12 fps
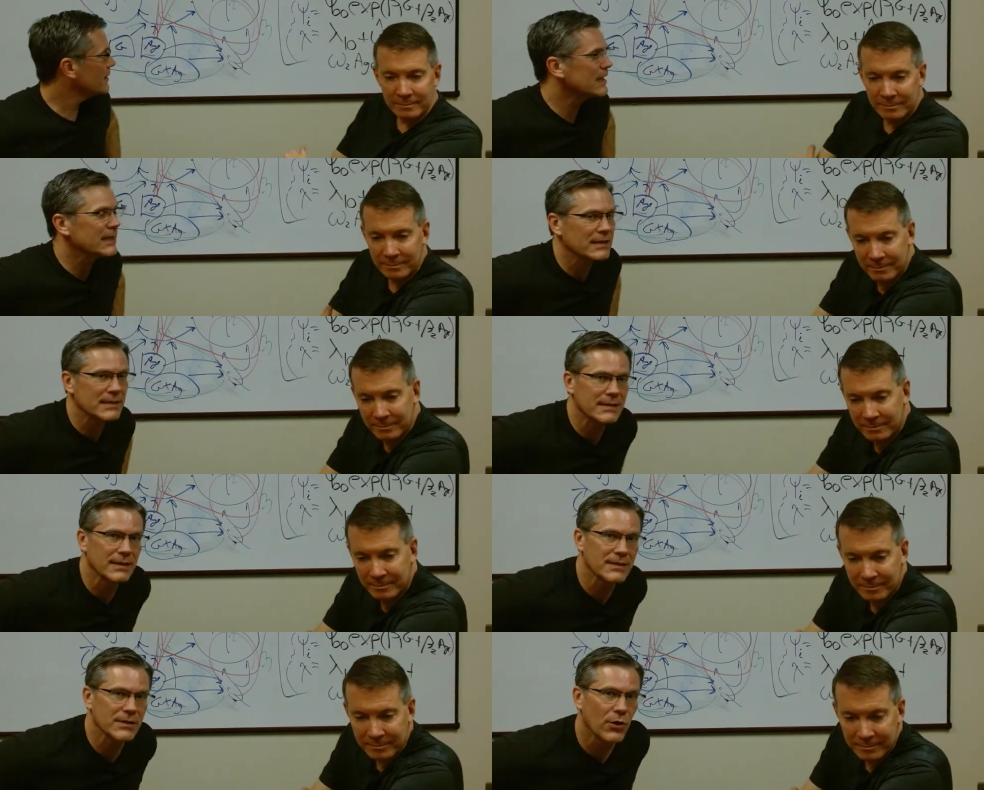Speaker 1: things.
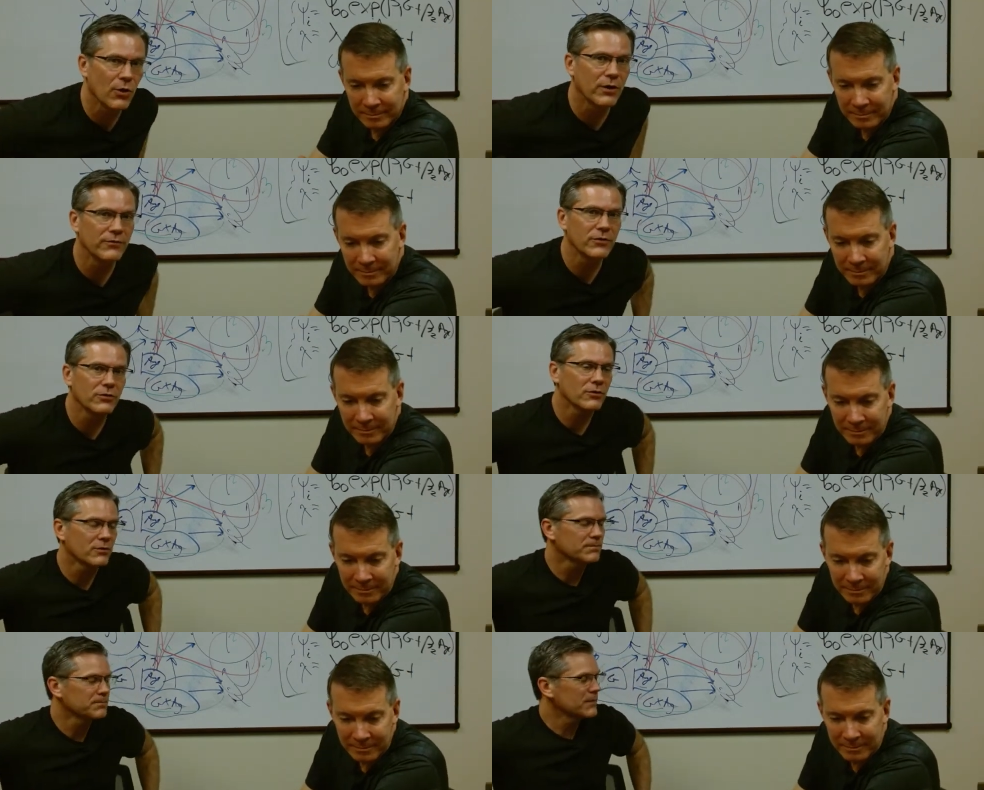And so if
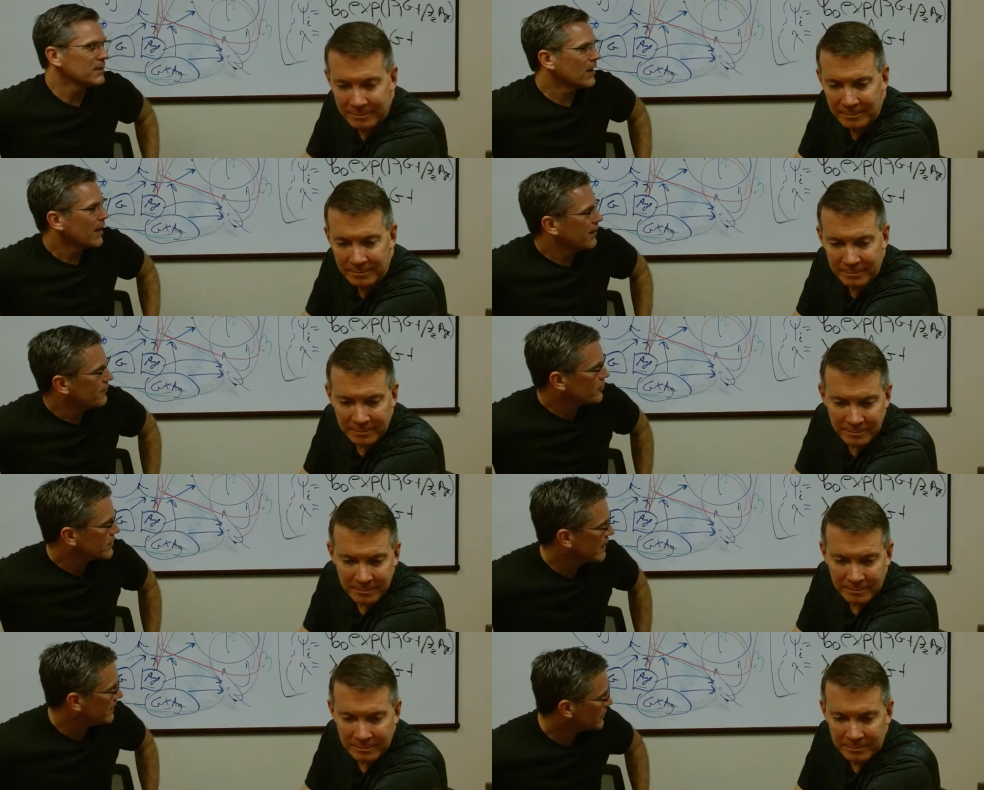you're if your
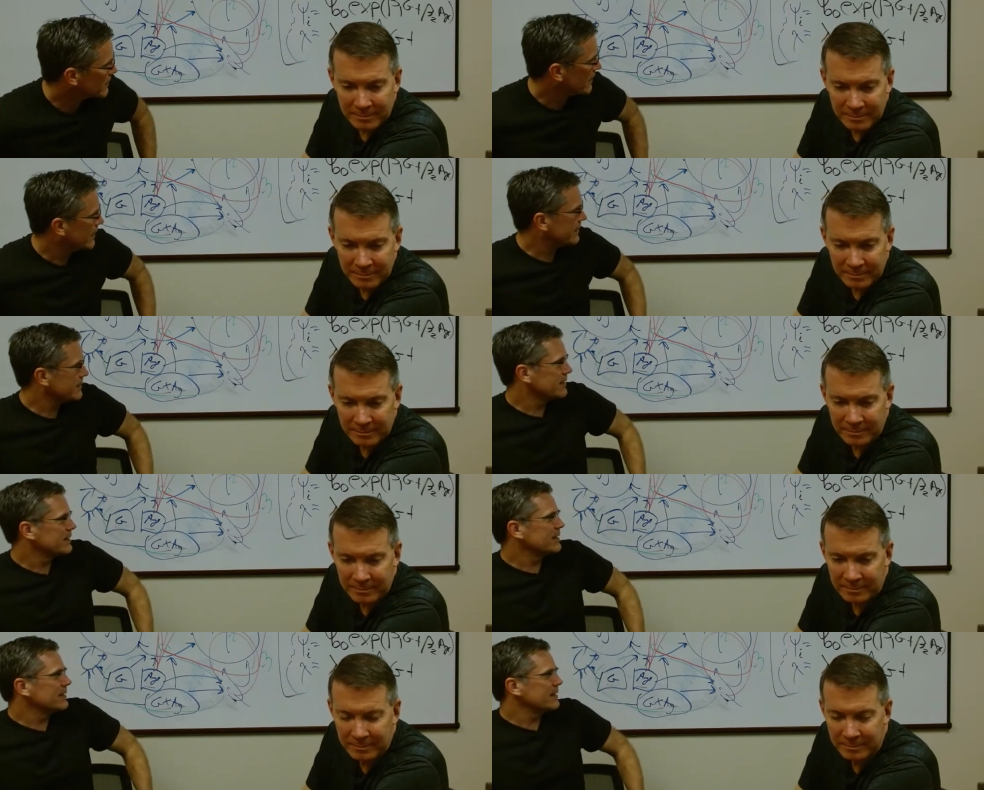sample size
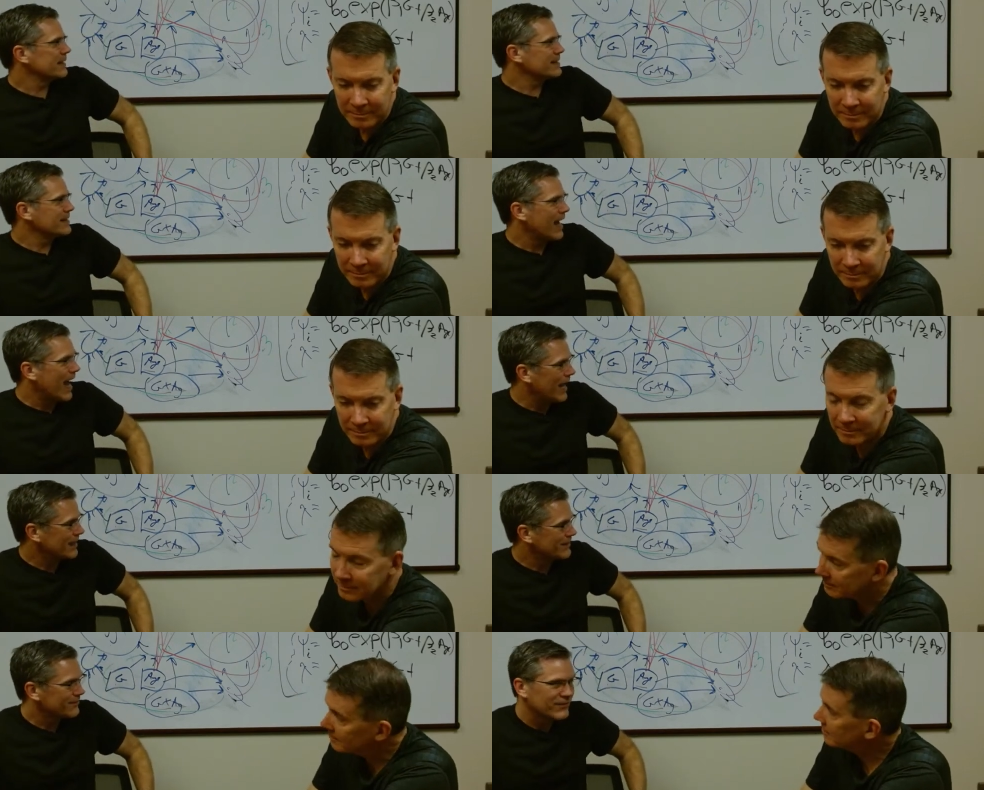is, is
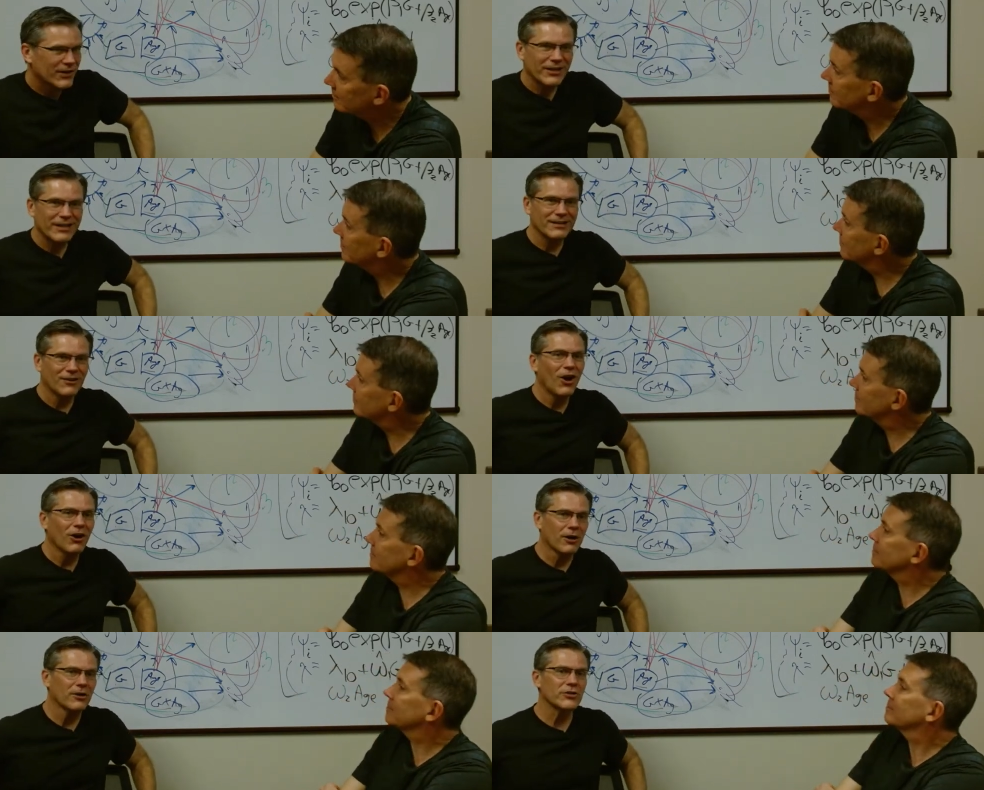not very
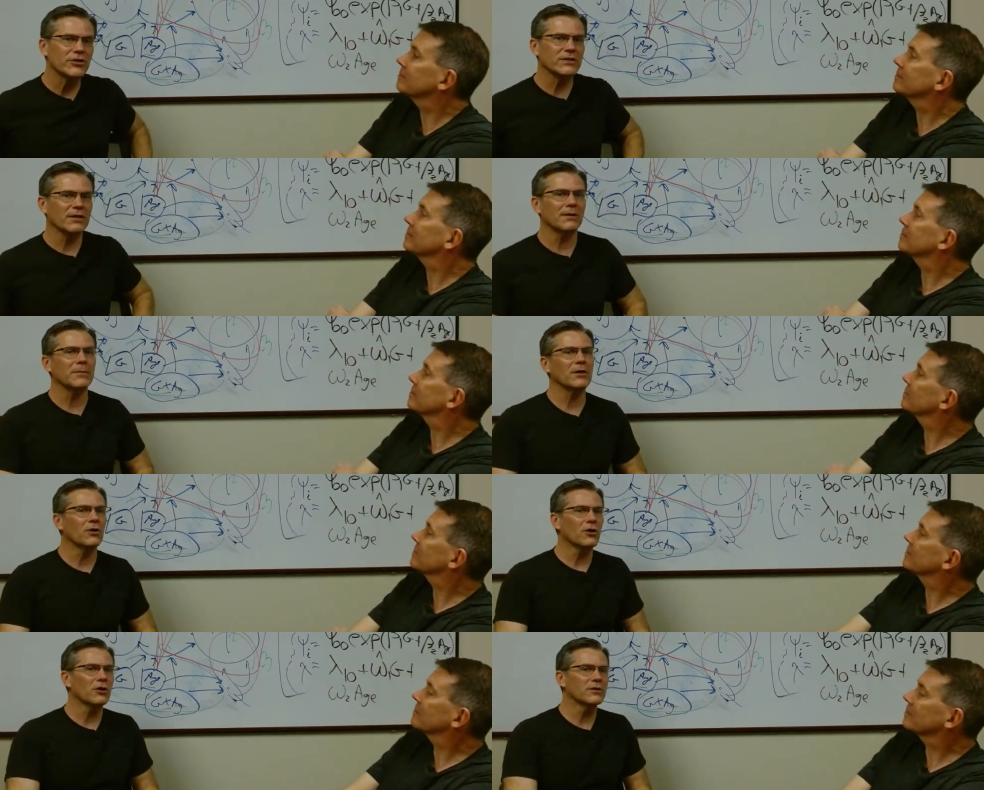large, it's going to be
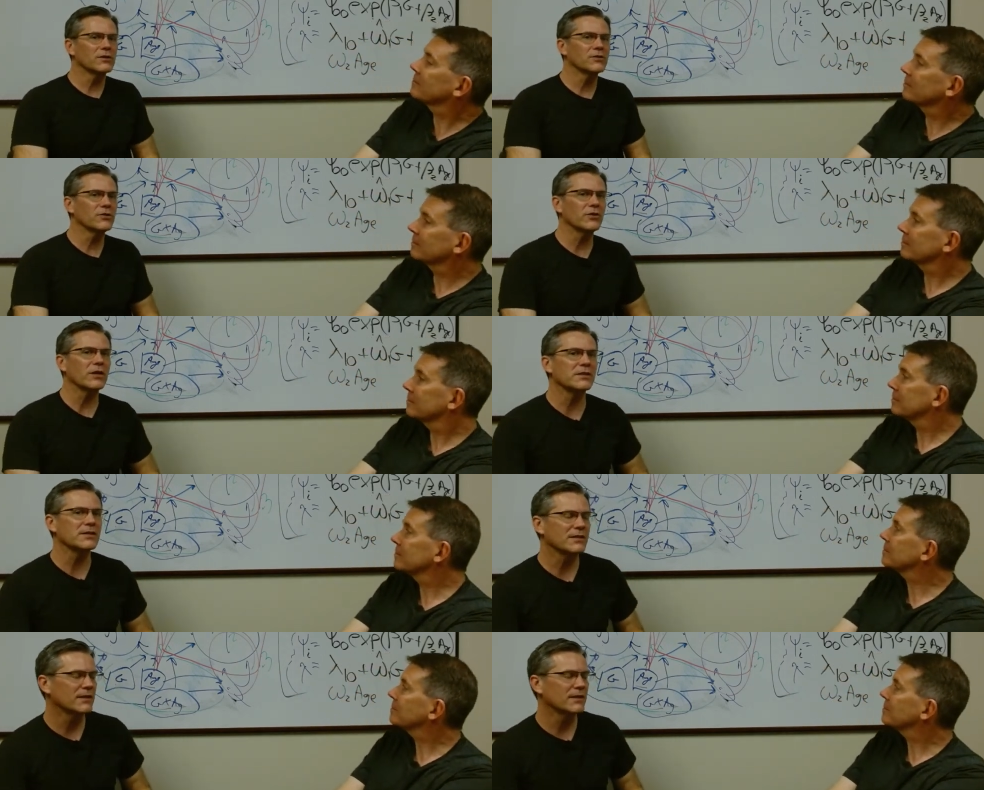hard to do this.